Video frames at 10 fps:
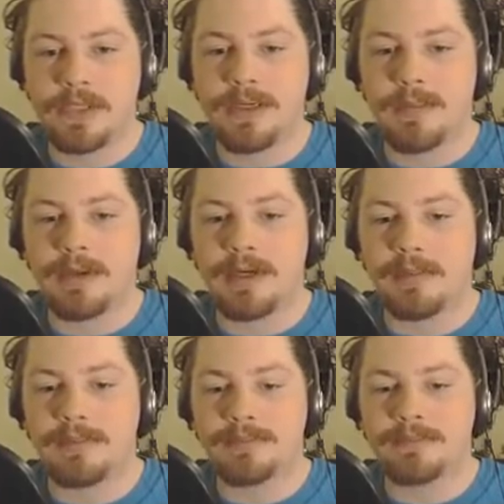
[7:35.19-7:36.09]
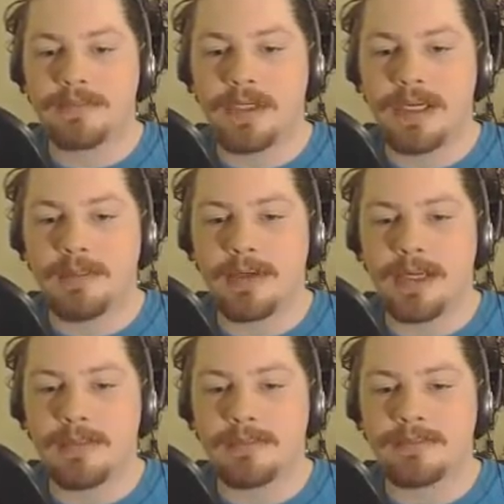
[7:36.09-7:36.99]
Hurry up! Hurry up! Hurry up!
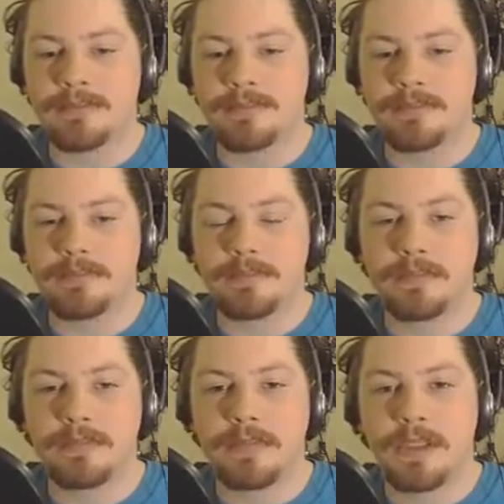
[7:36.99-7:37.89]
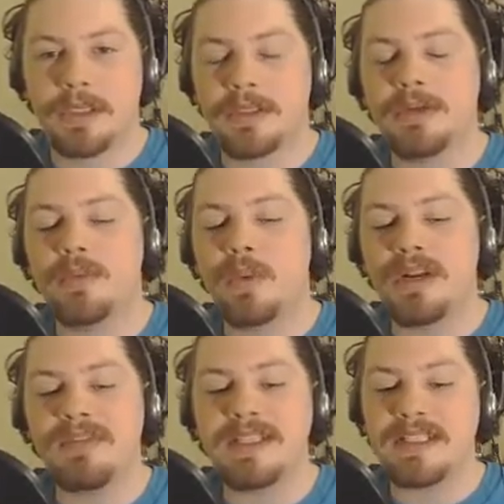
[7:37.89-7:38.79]
Hurry up! Dude,
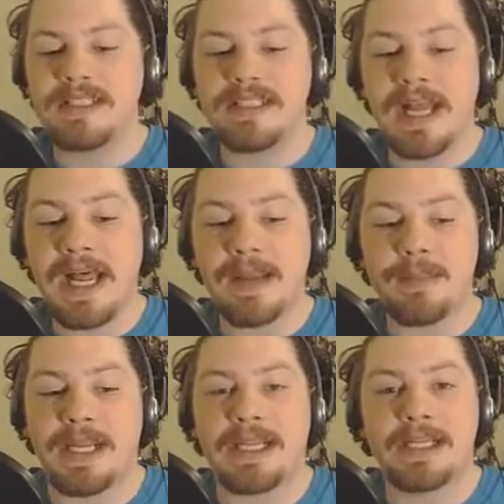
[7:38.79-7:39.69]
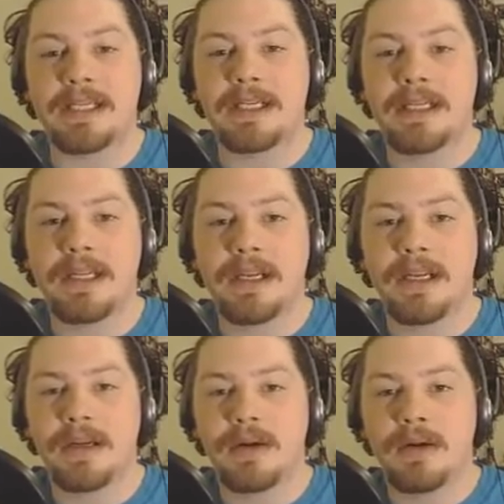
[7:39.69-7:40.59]
what if he's a zombie?
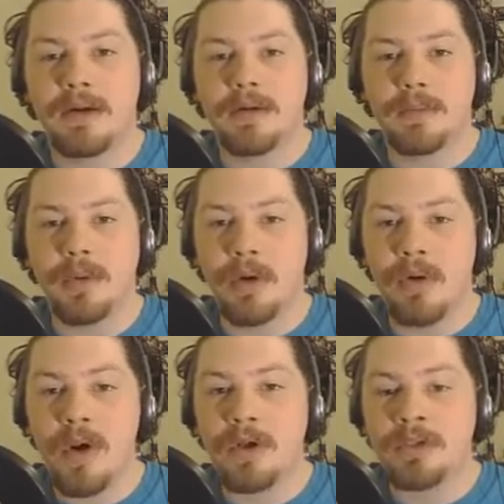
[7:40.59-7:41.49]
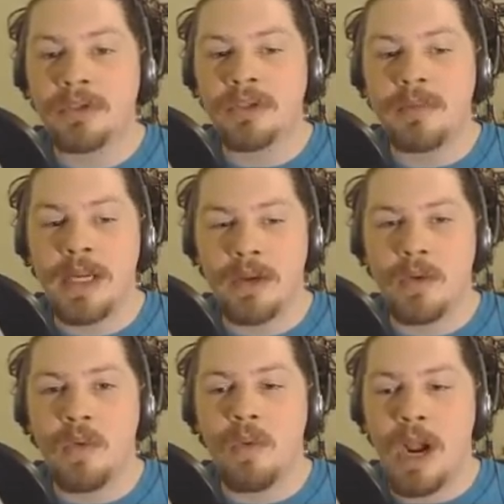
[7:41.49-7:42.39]
Born to be
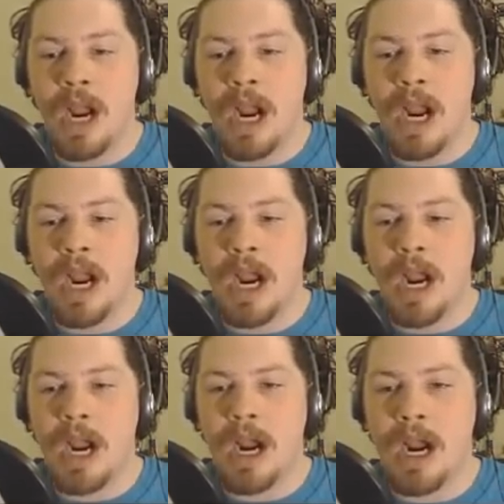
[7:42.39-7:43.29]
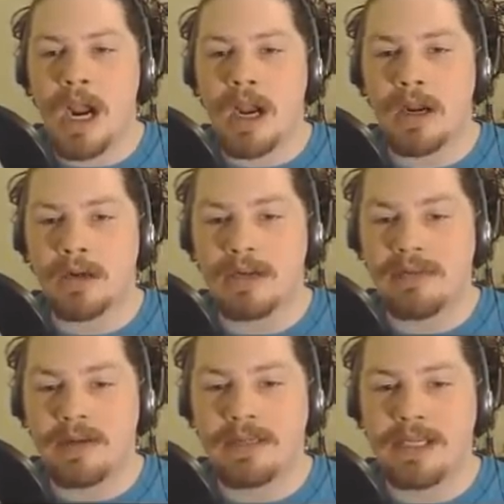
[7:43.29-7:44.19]
wild. I
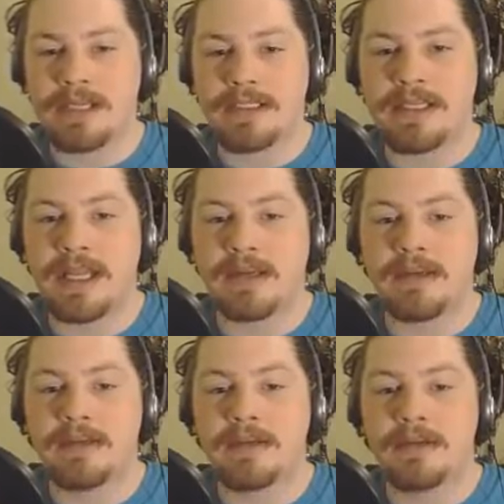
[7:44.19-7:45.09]
found He's dead.